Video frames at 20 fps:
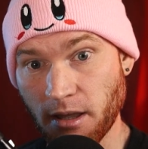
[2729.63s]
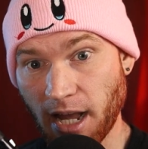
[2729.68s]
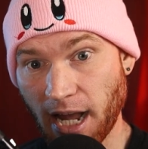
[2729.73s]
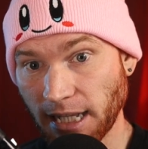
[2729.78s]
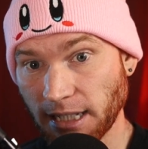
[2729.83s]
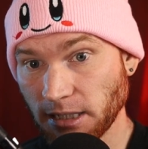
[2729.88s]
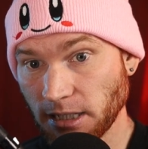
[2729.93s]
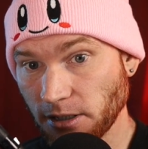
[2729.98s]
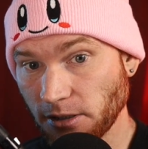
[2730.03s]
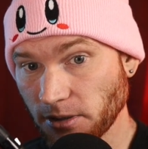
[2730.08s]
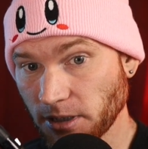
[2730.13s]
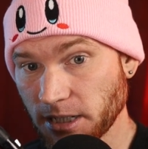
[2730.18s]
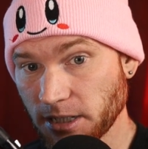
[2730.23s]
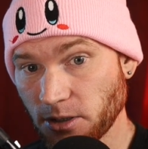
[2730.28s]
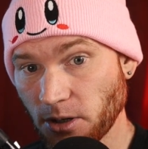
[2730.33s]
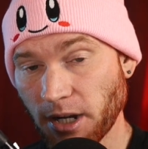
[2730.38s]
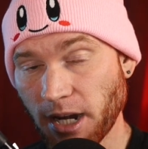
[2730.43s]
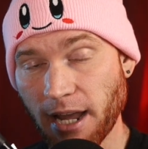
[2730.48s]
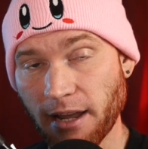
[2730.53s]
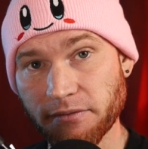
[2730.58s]
I literally
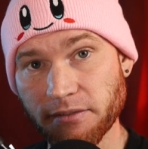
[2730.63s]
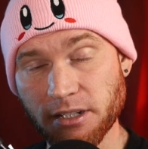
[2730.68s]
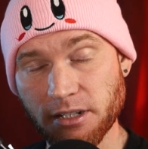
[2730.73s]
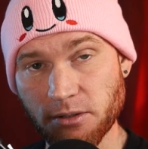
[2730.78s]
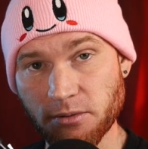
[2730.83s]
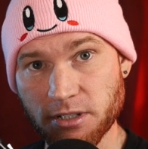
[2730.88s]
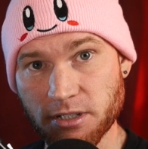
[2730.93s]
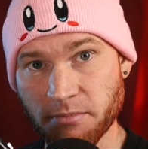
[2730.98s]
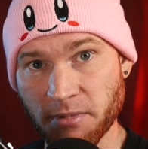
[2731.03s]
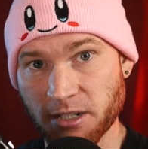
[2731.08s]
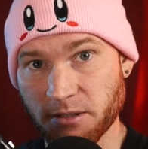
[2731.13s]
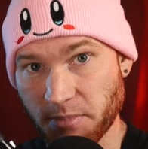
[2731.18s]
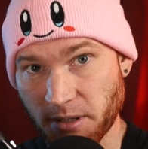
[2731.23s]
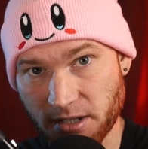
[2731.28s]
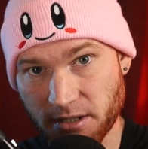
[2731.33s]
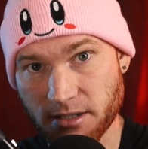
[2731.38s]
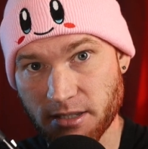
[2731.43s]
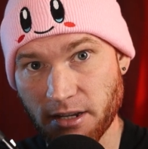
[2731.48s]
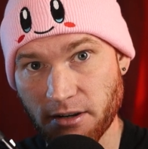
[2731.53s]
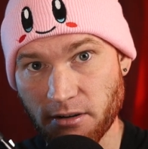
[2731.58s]
don't have to do as much
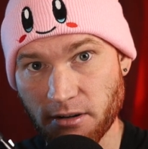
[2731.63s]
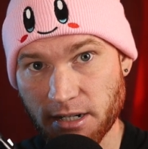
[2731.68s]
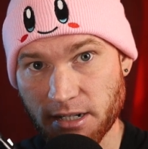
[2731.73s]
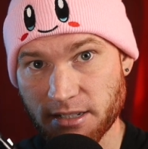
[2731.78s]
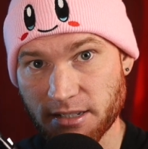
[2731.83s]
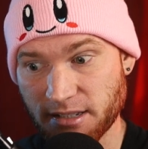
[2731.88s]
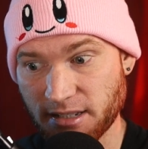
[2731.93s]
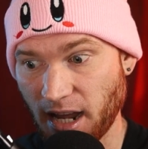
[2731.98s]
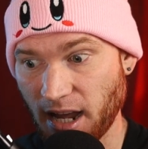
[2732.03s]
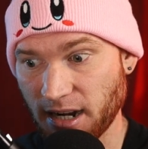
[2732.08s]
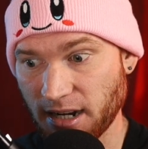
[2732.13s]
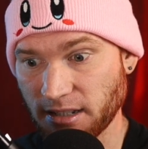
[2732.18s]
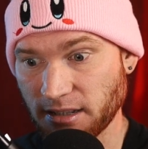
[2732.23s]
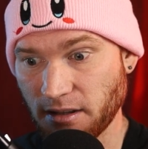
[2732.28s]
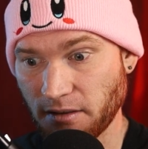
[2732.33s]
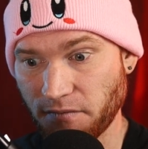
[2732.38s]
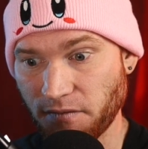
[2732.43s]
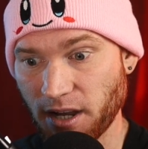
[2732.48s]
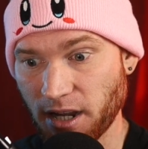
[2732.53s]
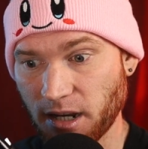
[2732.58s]
because they're already starting
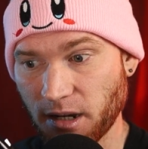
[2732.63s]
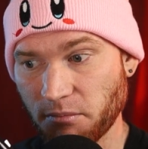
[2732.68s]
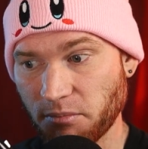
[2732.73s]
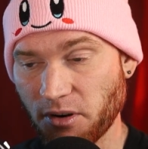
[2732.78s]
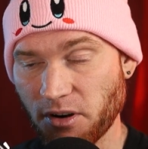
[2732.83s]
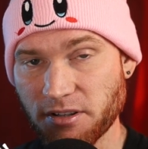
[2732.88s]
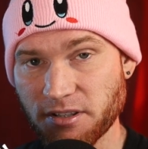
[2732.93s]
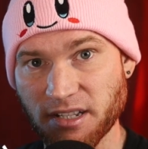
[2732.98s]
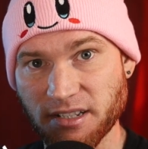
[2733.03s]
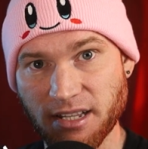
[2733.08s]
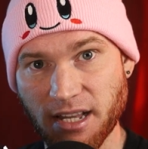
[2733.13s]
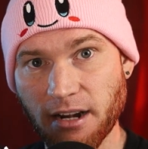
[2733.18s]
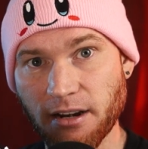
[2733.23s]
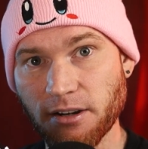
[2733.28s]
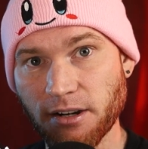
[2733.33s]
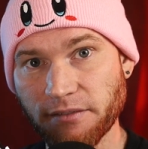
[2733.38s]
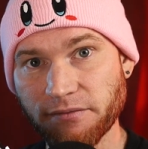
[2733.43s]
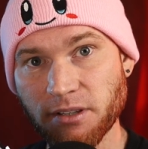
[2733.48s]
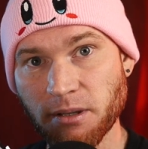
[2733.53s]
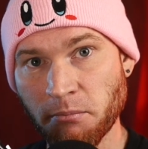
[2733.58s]
the fucking process. I
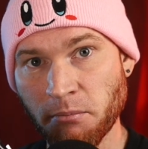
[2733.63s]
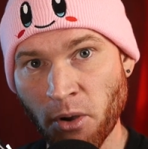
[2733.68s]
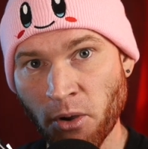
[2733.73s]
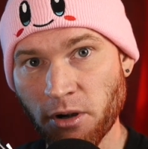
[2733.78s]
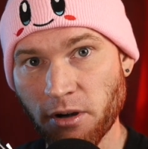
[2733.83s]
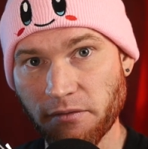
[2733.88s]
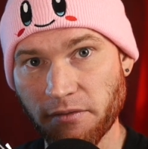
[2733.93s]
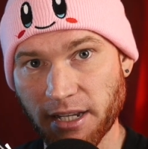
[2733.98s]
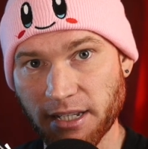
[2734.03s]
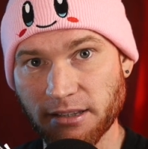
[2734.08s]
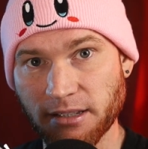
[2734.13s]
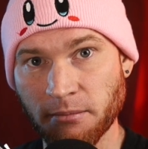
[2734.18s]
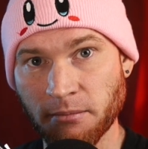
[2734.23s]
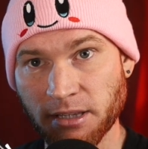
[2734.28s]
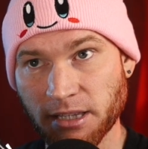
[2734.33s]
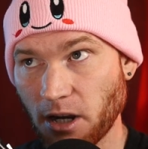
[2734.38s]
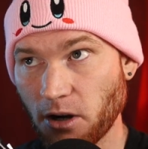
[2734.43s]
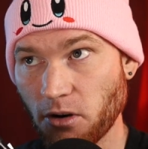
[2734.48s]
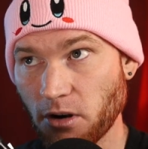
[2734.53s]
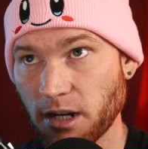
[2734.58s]
don't have to motivate them.
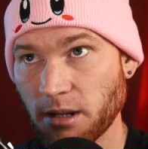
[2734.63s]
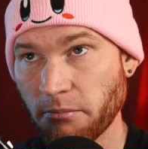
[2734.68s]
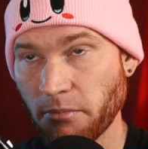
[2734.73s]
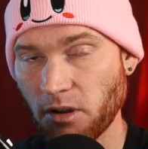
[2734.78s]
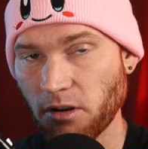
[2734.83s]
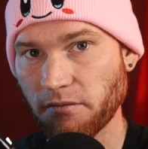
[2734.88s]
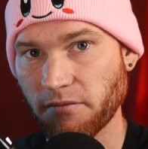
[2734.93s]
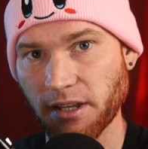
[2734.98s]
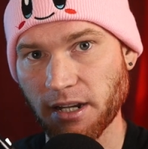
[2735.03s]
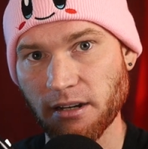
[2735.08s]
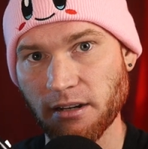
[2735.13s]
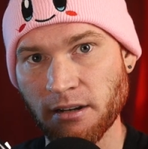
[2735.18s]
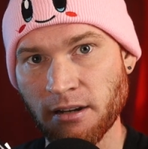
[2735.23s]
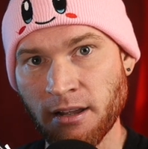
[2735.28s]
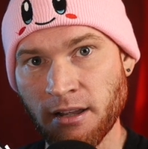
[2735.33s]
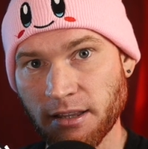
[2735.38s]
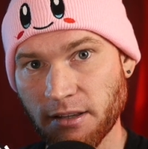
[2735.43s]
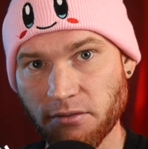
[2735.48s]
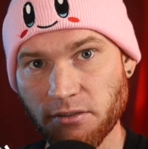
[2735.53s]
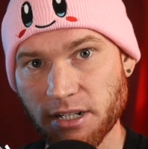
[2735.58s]
They're already motivated.
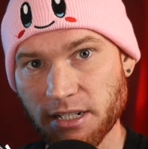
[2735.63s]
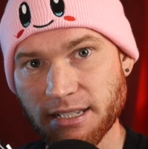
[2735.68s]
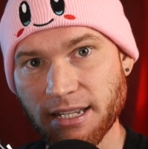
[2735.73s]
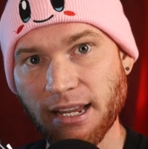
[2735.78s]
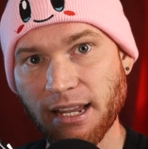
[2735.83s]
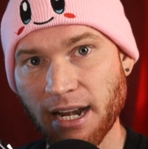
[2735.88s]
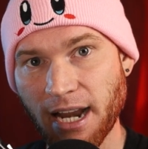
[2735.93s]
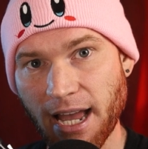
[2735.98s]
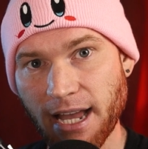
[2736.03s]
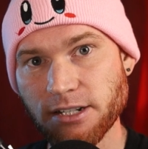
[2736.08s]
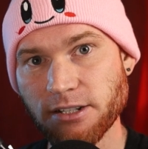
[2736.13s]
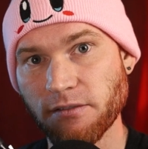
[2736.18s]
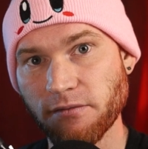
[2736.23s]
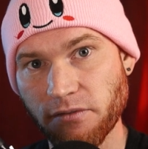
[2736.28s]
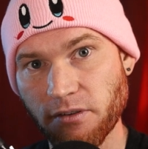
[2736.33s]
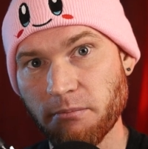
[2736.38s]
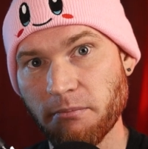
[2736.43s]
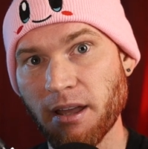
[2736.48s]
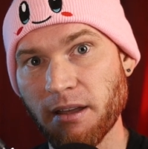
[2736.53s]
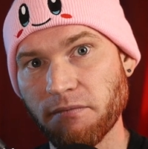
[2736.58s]
They've already taken action
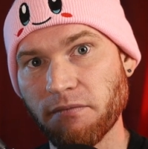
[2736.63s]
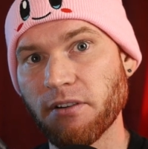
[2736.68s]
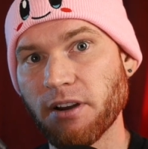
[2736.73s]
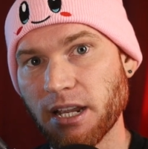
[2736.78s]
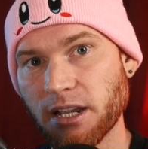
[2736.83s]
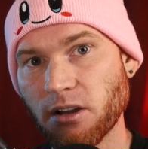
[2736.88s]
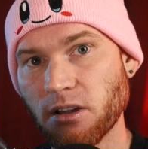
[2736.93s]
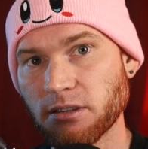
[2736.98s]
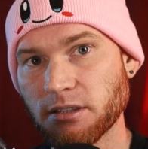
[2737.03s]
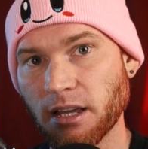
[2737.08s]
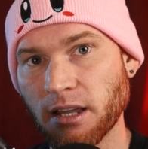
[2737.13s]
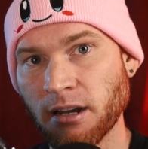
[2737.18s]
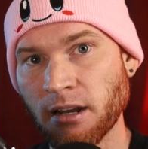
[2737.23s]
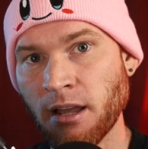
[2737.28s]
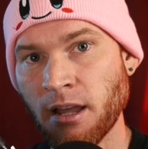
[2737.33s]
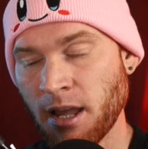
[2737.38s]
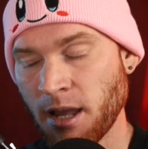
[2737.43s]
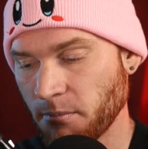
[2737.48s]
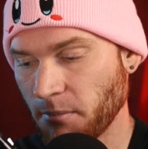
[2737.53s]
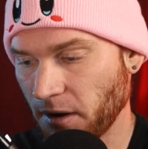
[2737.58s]
from my free content.
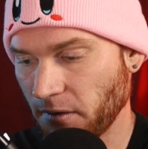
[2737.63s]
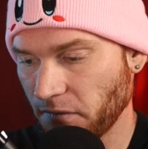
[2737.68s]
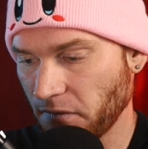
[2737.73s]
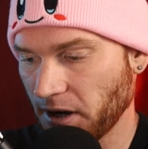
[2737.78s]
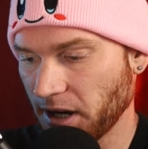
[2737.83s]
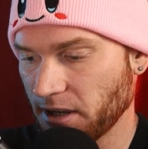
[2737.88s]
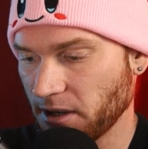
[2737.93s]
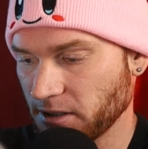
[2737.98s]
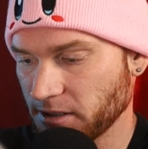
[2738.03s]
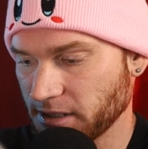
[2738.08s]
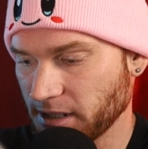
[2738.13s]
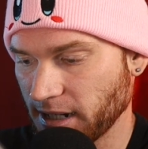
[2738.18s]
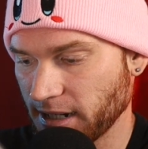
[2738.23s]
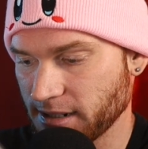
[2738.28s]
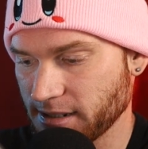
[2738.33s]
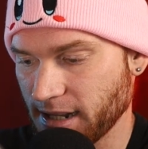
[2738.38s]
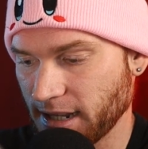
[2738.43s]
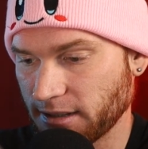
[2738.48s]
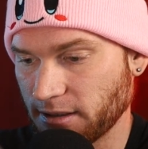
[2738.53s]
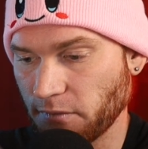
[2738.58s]
My free content
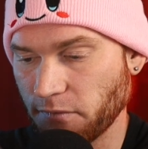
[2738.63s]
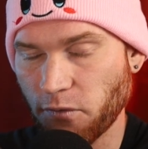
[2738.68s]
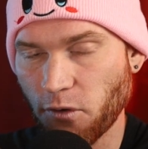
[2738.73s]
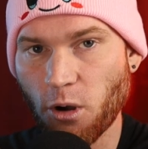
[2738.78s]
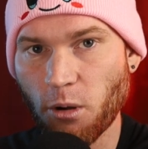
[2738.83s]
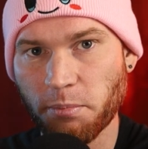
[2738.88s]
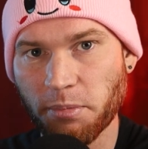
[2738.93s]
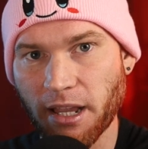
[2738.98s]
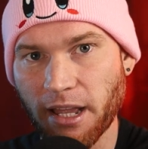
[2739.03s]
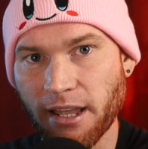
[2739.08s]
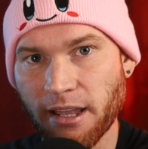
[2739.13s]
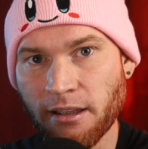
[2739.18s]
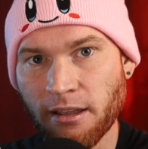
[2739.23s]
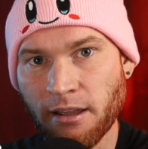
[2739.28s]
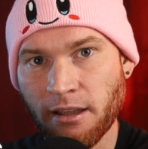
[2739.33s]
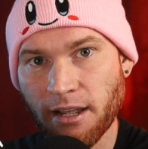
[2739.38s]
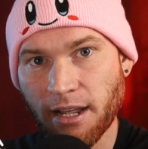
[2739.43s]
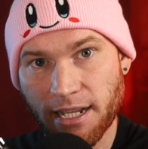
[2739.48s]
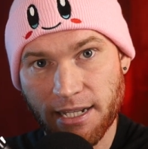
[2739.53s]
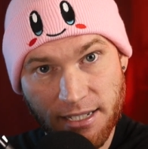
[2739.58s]
is like the foreplay,
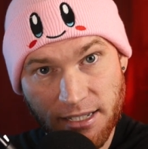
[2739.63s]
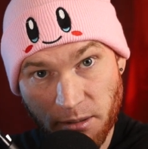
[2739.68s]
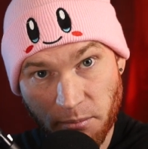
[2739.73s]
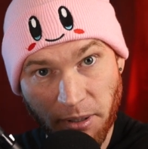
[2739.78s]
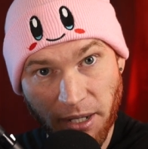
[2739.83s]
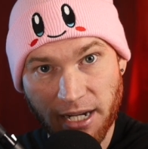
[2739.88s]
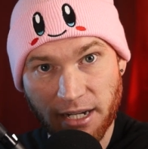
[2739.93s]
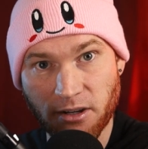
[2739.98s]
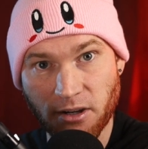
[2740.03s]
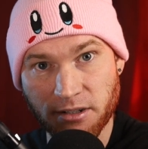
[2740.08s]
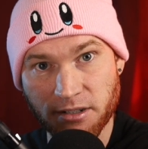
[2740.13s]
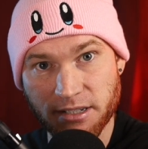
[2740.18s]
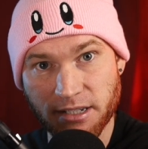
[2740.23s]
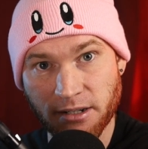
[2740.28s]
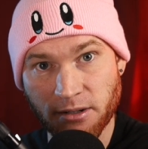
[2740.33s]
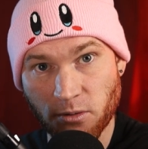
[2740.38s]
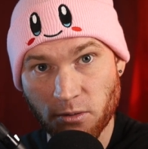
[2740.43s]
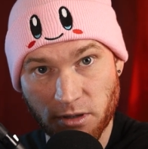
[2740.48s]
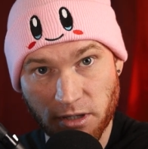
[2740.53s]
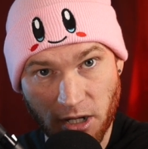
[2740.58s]
and then the paid
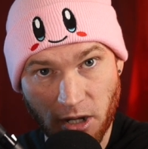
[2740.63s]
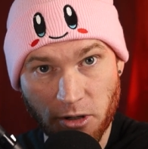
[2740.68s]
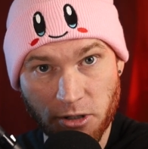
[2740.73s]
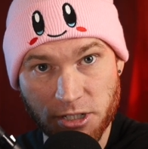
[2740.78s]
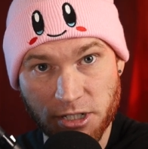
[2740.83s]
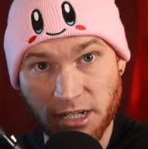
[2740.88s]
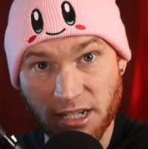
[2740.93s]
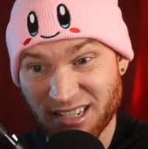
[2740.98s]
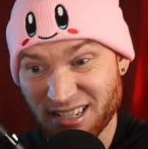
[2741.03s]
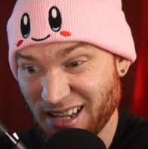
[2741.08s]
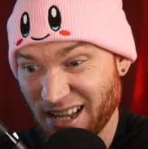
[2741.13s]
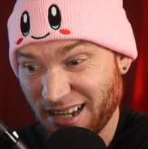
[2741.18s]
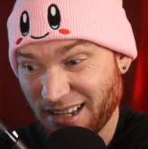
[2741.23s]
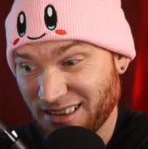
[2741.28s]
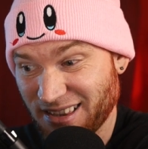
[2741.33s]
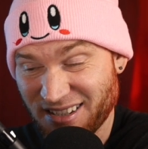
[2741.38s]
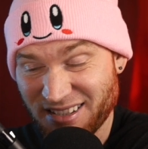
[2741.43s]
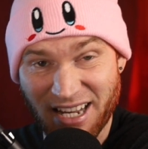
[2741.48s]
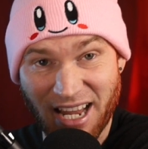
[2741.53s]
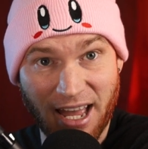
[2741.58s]
content or the coaching is like
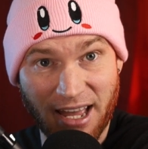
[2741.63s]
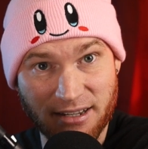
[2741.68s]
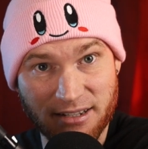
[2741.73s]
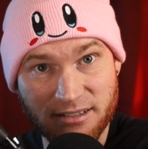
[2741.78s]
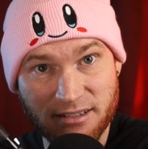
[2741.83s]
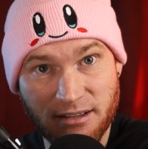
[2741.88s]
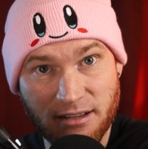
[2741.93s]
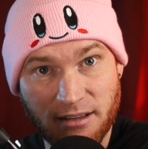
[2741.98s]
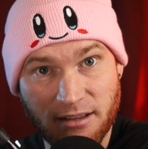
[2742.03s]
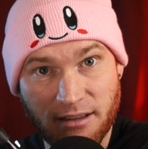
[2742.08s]
the sex.